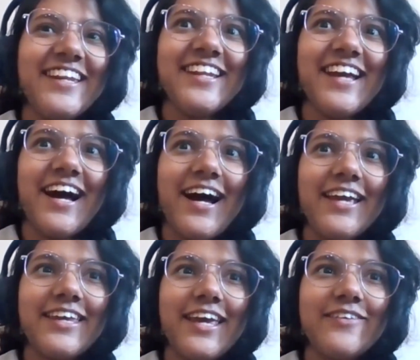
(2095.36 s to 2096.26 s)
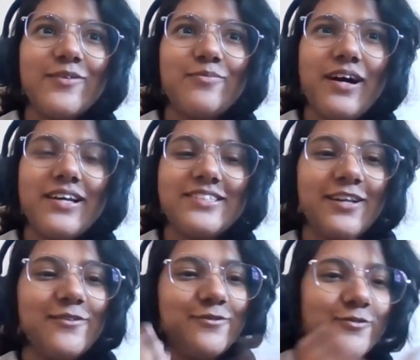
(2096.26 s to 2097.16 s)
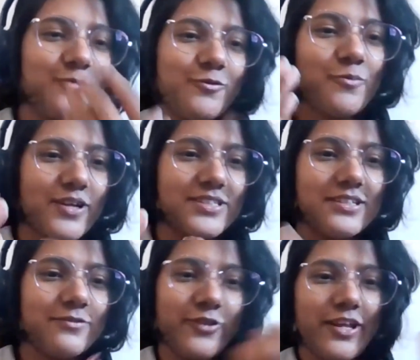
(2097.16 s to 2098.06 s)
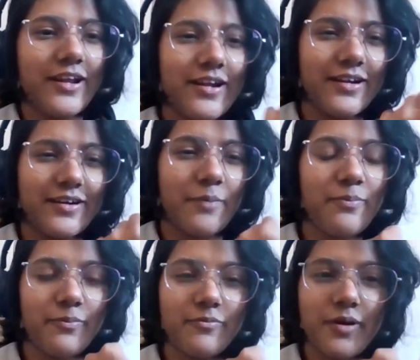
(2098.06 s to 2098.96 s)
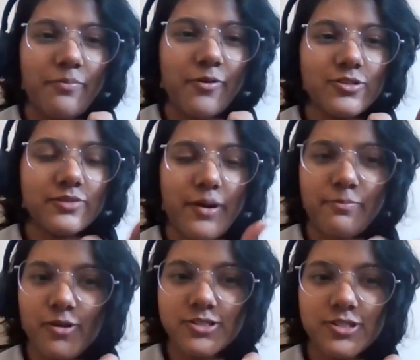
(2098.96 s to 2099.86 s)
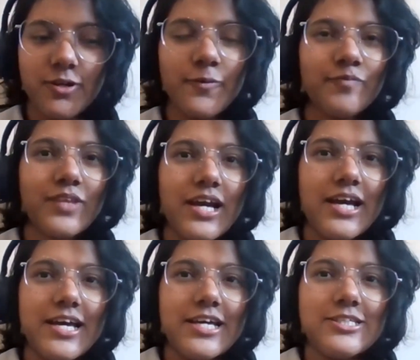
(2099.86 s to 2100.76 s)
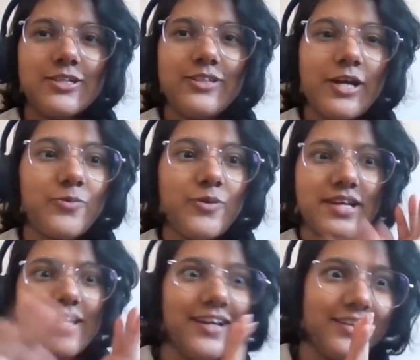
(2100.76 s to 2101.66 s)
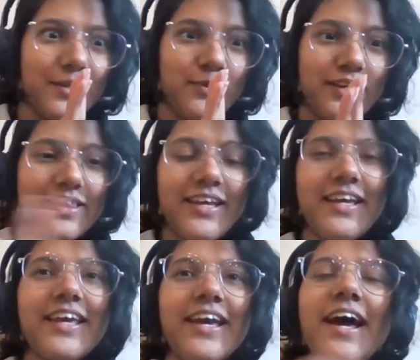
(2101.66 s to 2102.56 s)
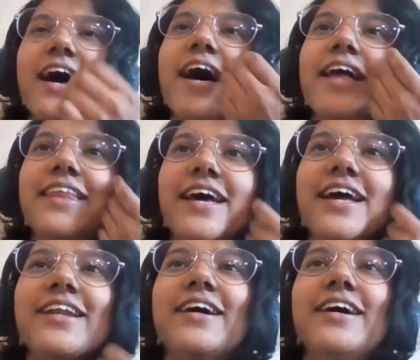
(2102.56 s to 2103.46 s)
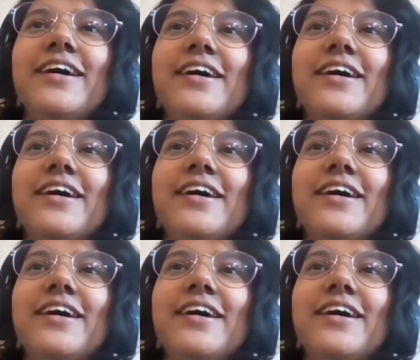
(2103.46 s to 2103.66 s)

Then I gave up myself to present for the rep also. So that was another big thing. Then